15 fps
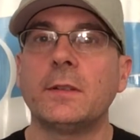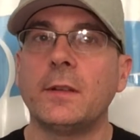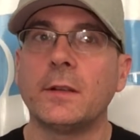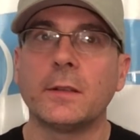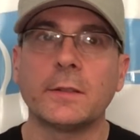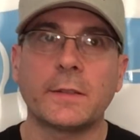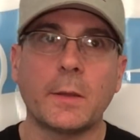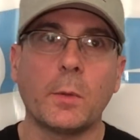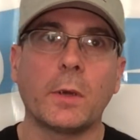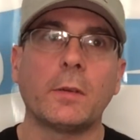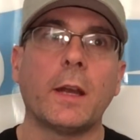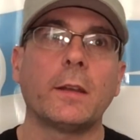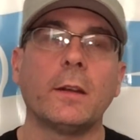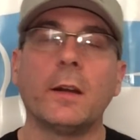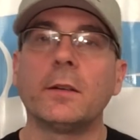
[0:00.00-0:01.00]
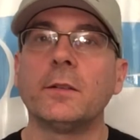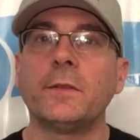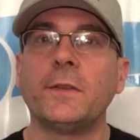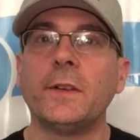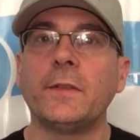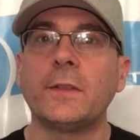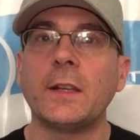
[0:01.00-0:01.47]
They're somewhere around
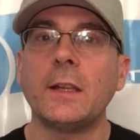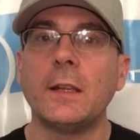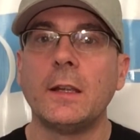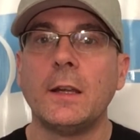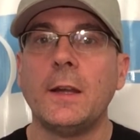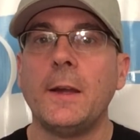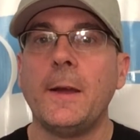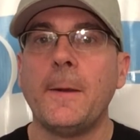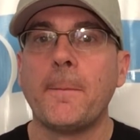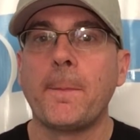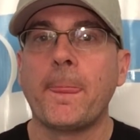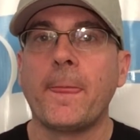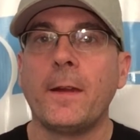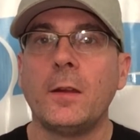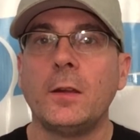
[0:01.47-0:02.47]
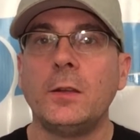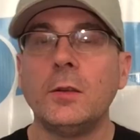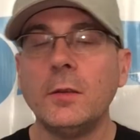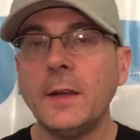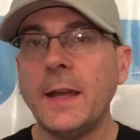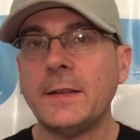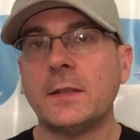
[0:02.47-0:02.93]
150. You
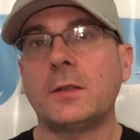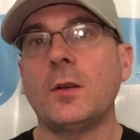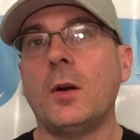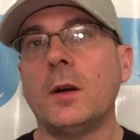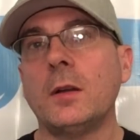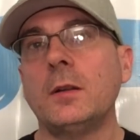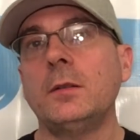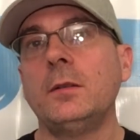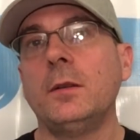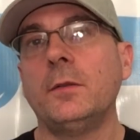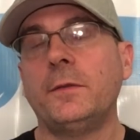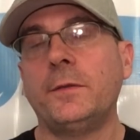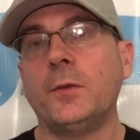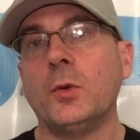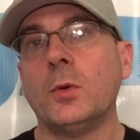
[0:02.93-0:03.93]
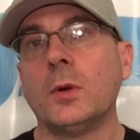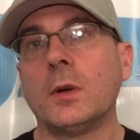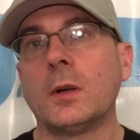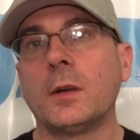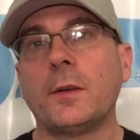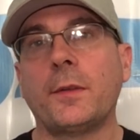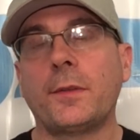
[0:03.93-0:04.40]
can get started
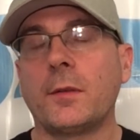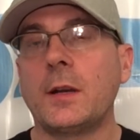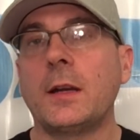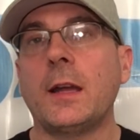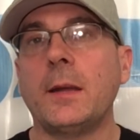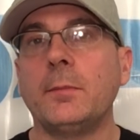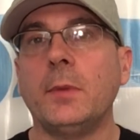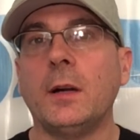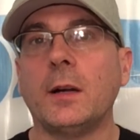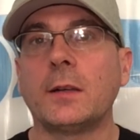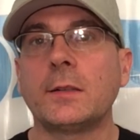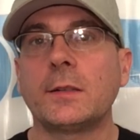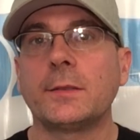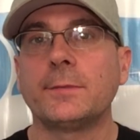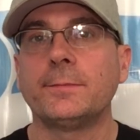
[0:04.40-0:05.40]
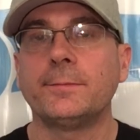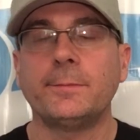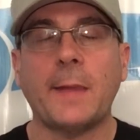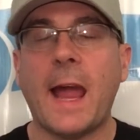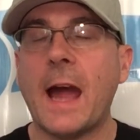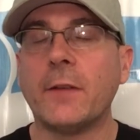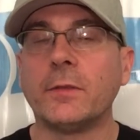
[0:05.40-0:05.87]
for 39 bucks,
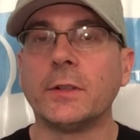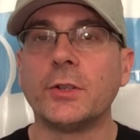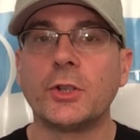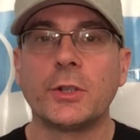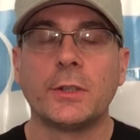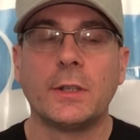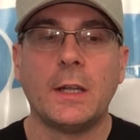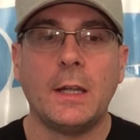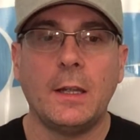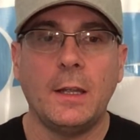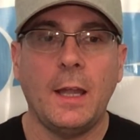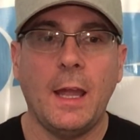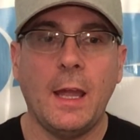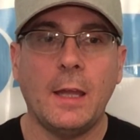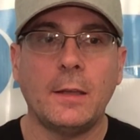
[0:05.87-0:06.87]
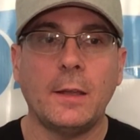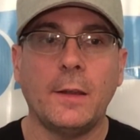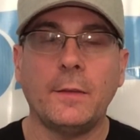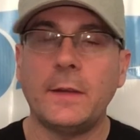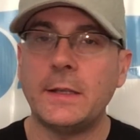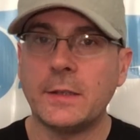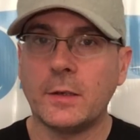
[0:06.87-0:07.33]
average. And
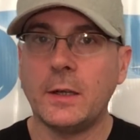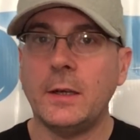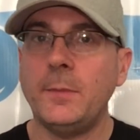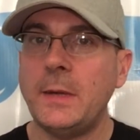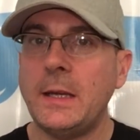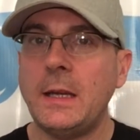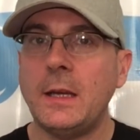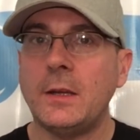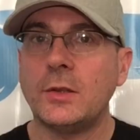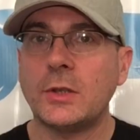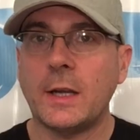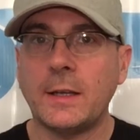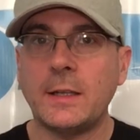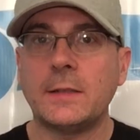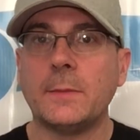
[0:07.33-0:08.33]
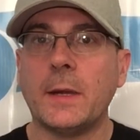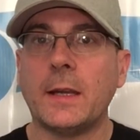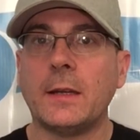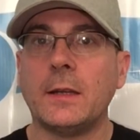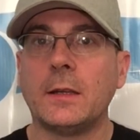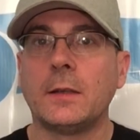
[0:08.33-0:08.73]
these are going to be Chinese made.